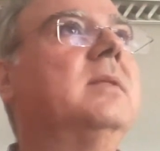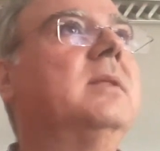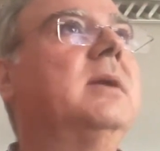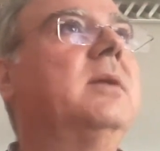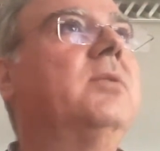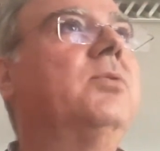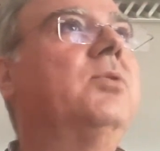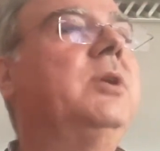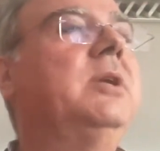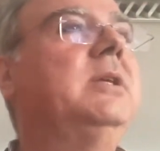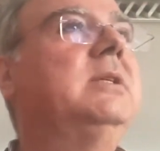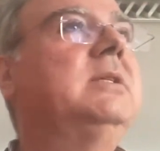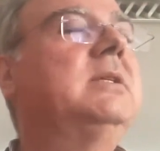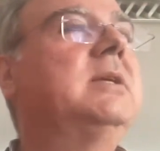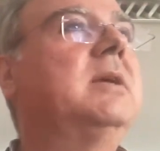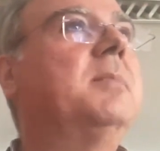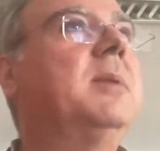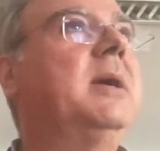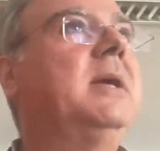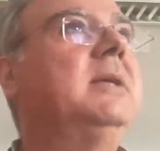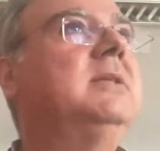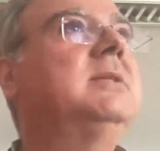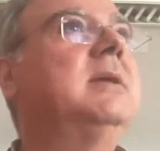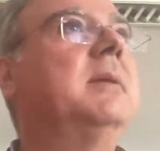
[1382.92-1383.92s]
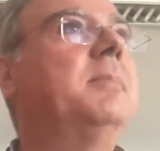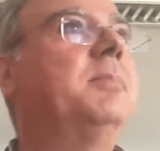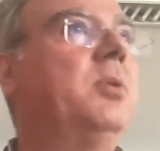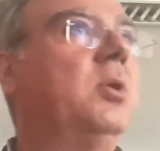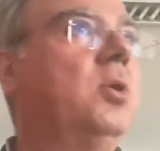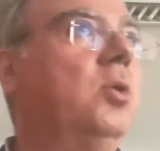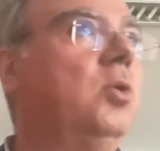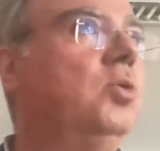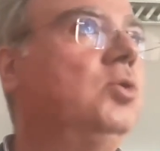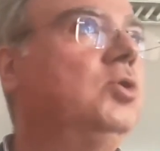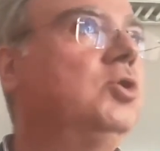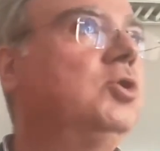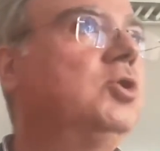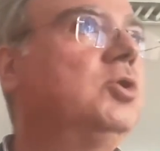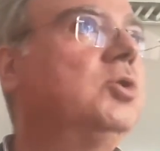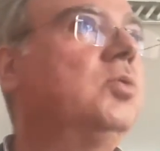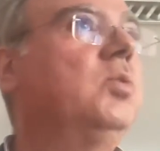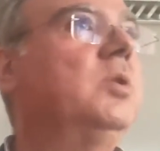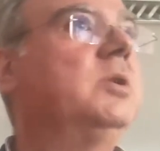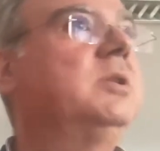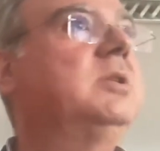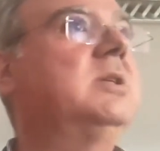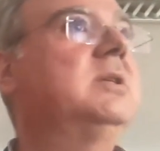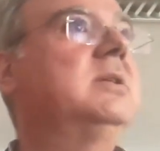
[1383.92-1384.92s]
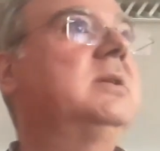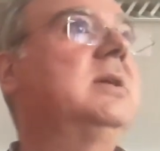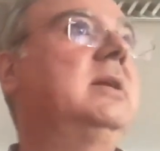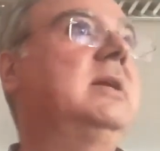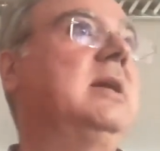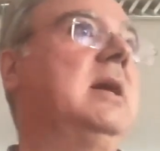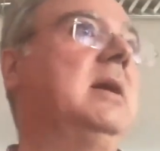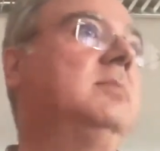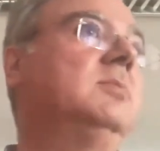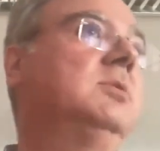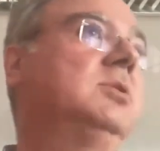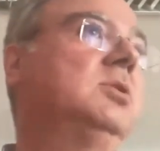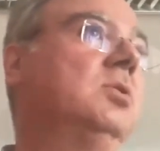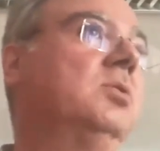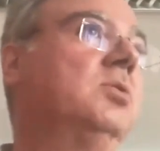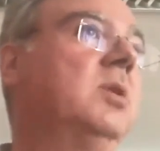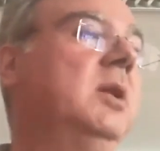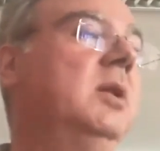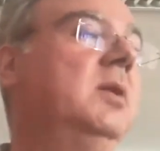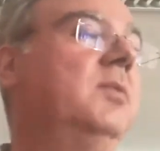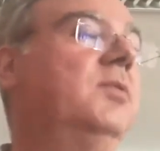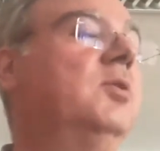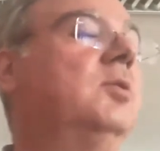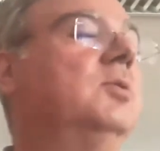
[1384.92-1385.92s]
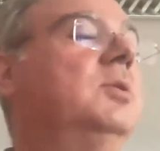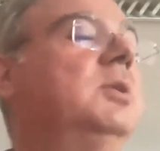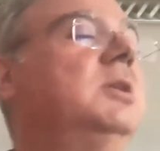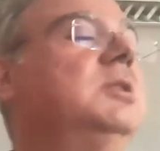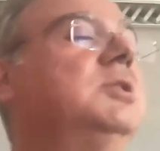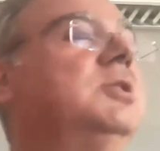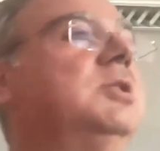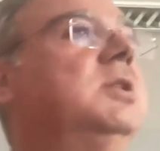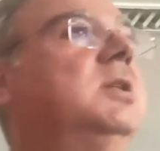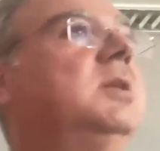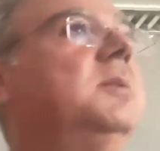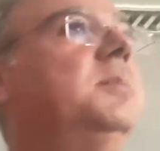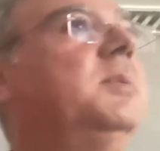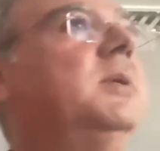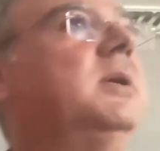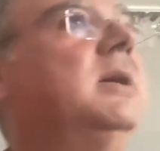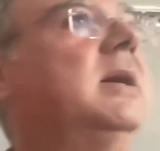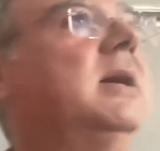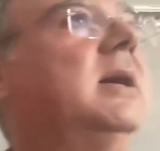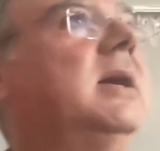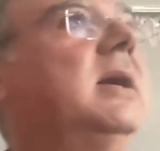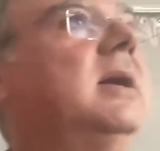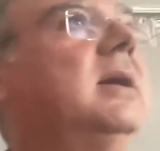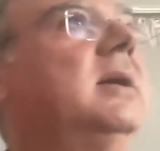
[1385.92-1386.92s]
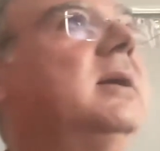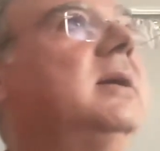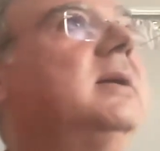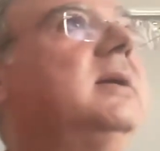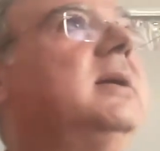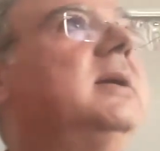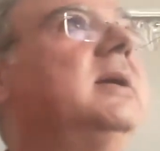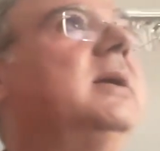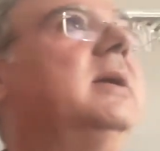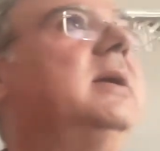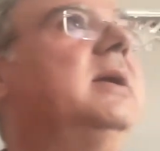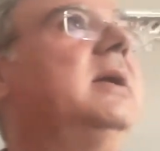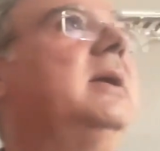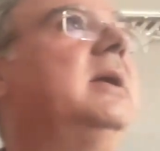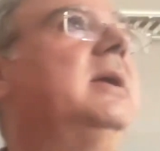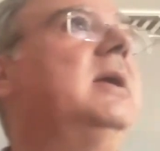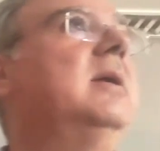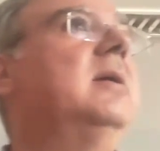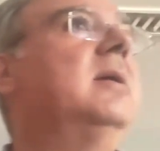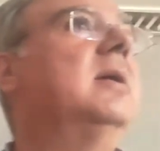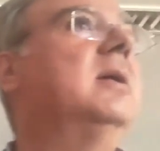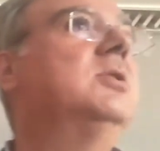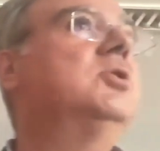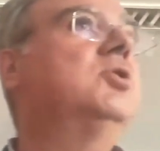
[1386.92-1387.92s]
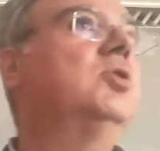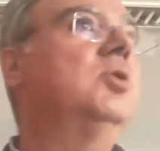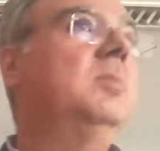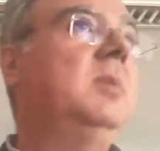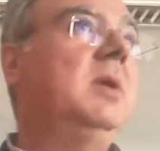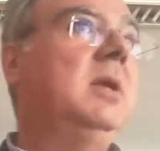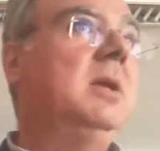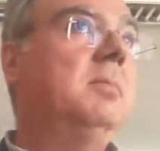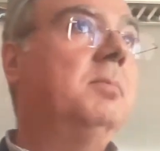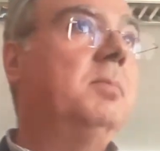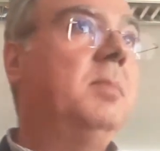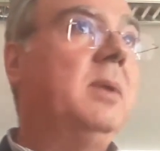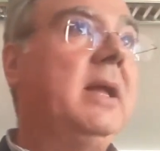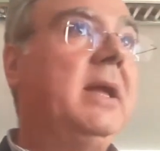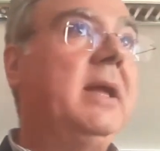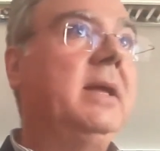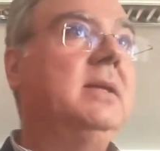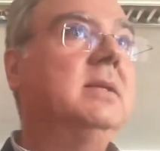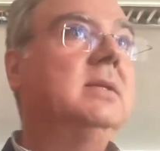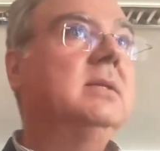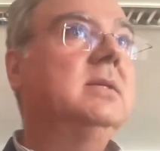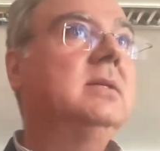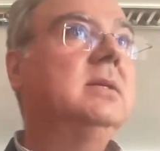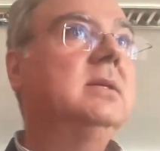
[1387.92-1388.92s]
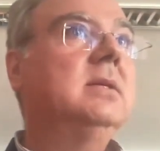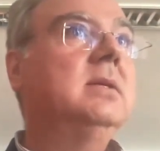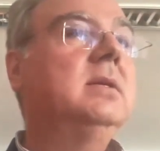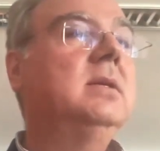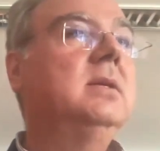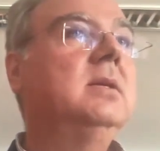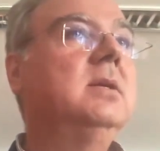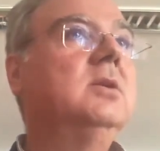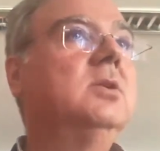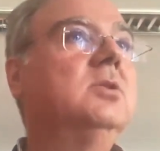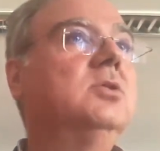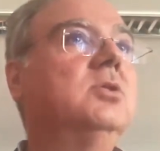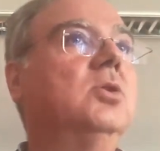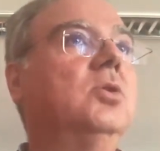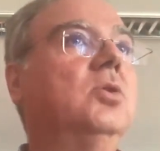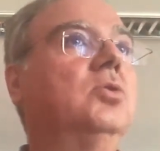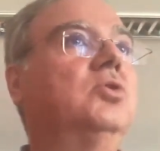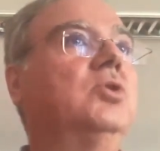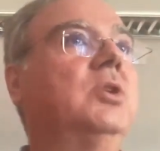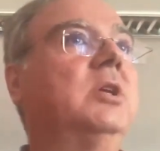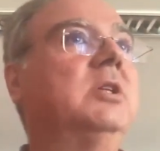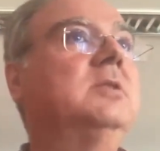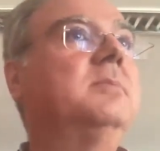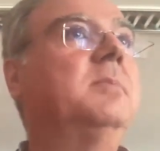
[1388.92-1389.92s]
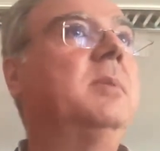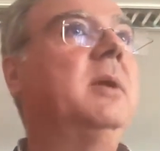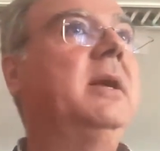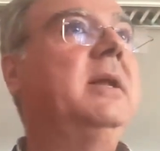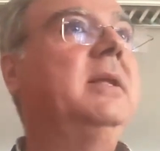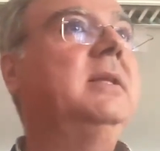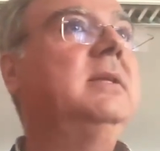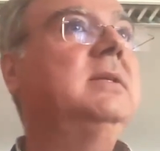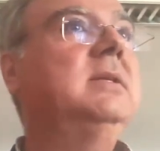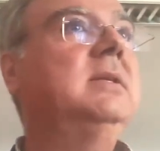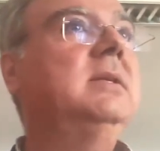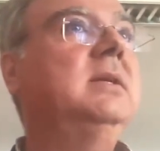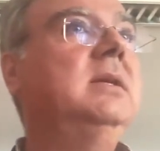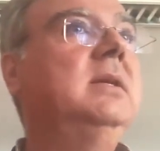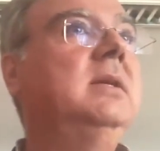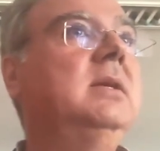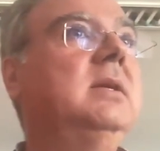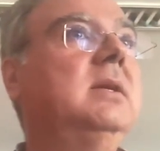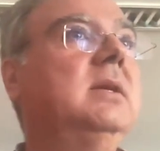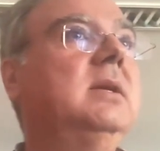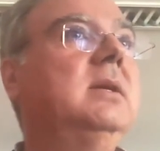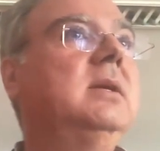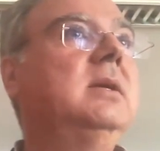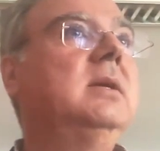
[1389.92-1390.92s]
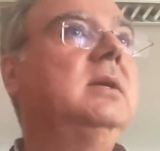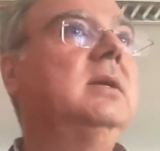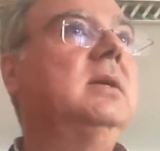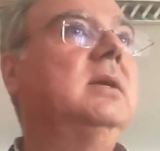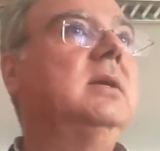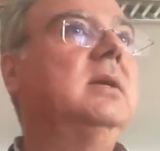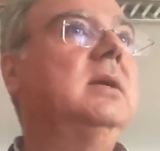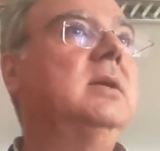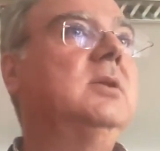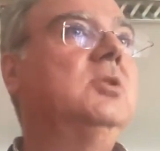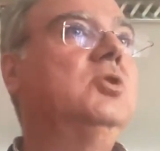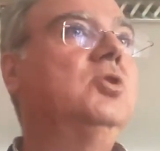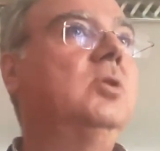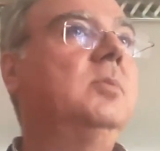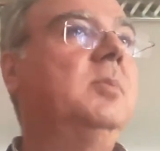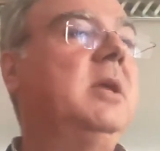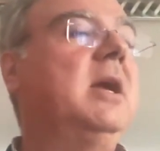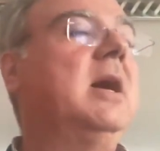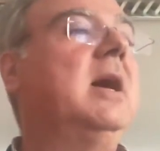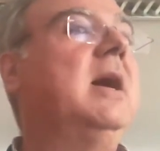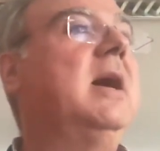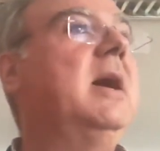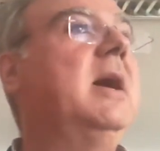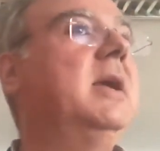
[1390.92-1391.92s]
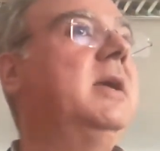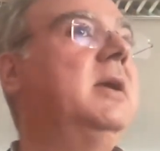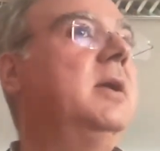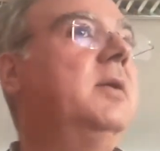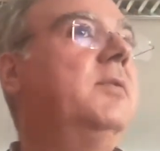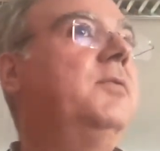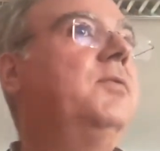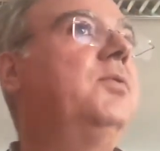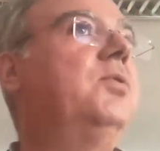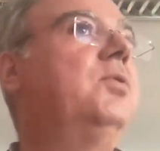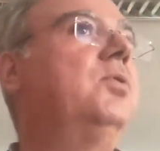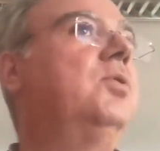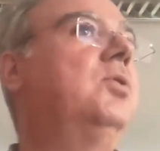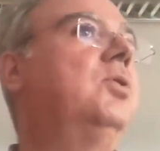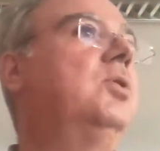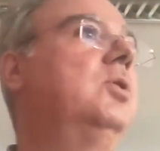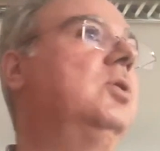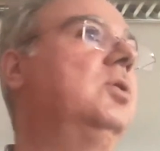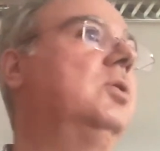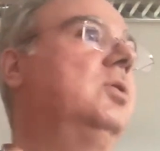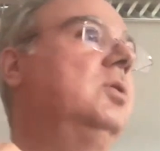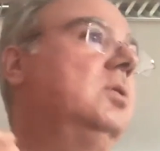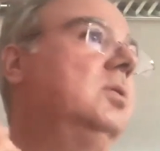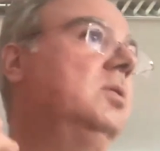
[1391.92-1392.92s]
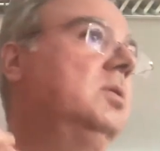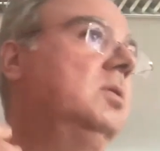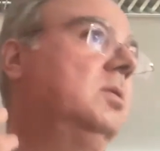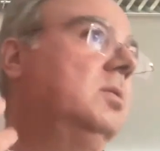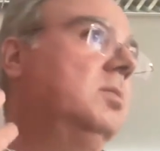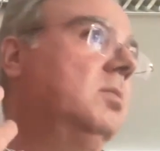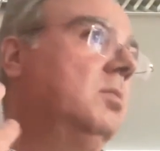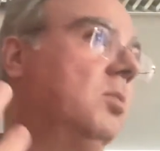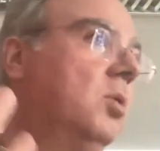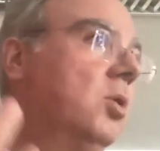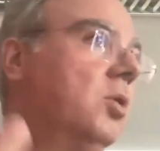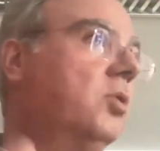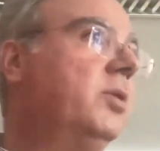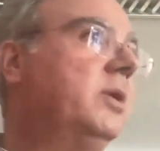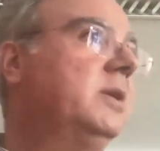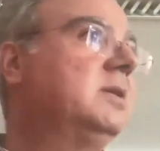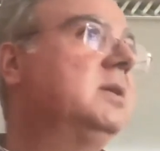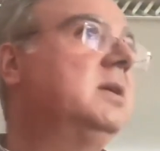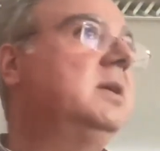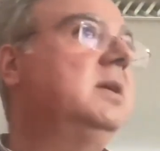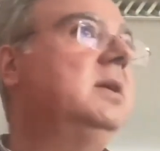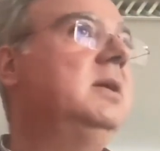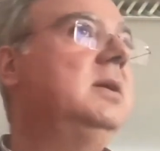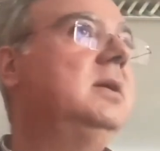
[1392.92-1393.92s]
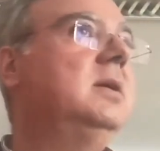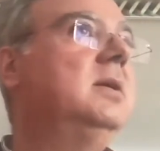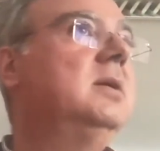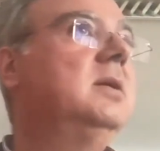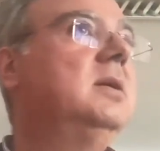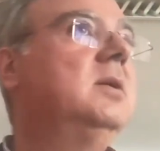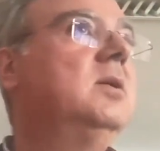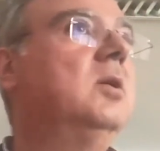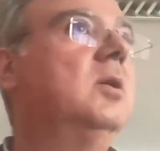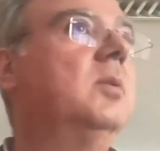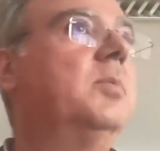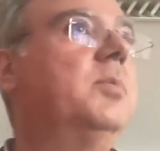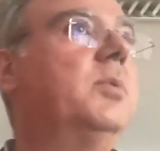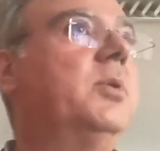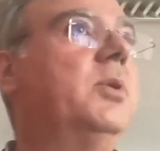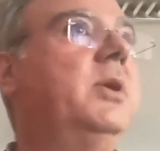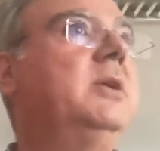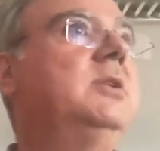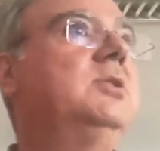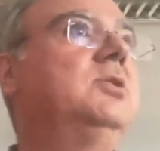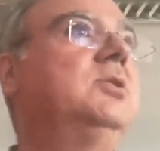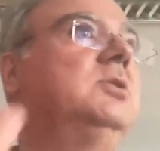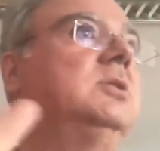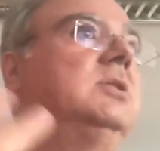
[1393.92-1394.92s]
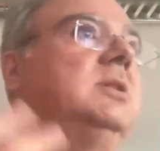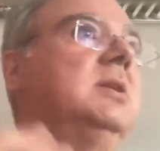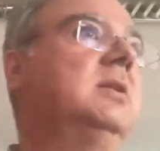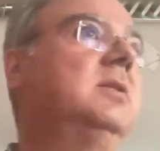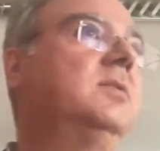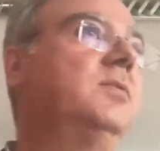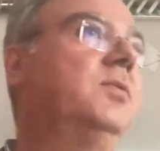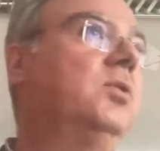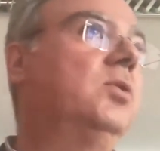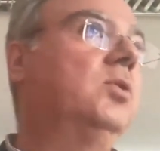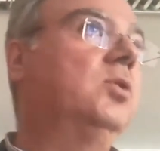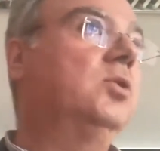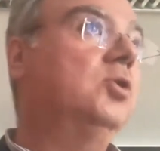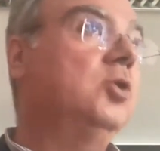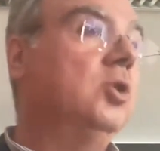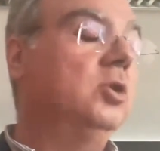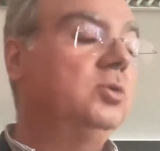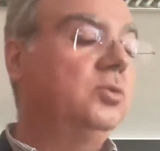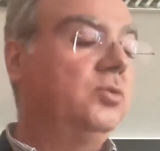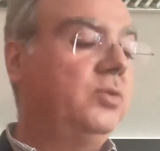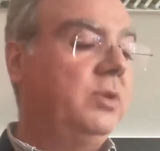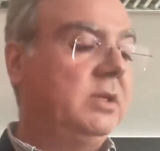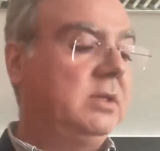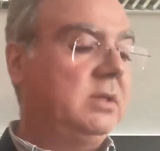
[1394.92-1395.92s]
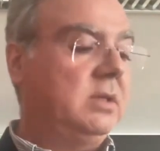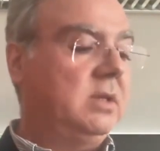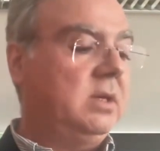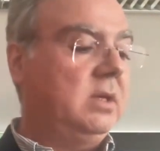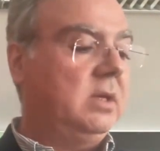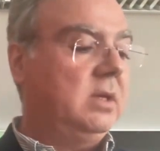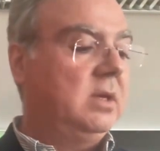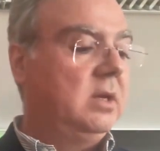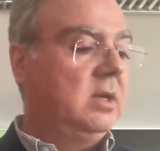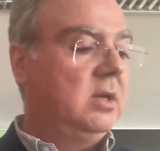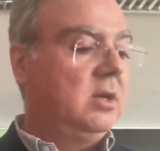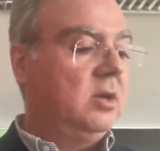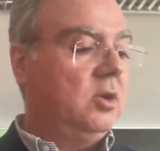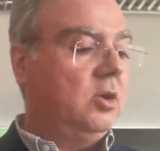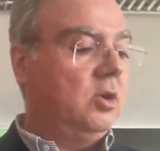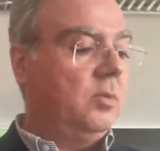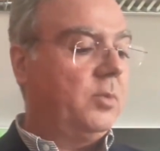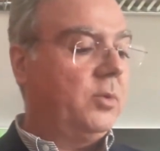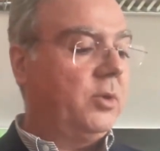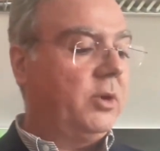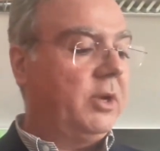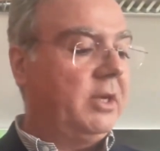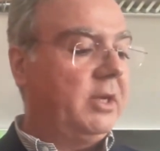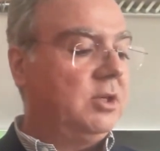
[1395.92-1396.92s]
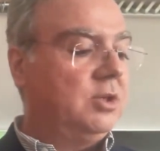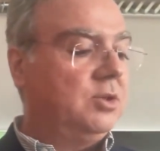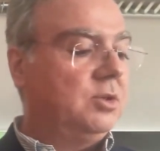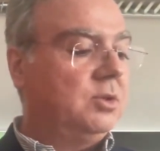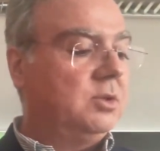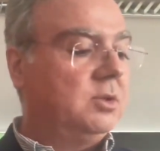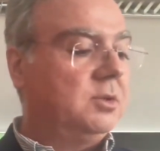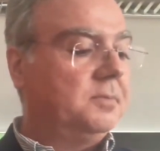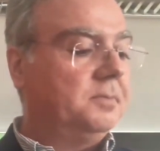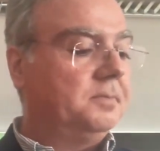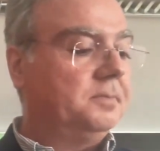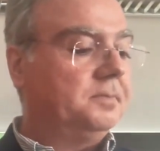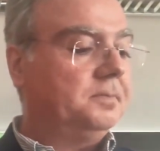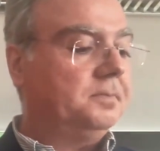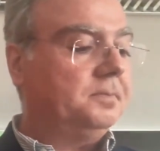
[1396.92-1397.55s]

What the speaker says: the risk-based approach, which comes already from the GDPR, should be in place. So transparency should be higher for more risky operations than for non-risky operations.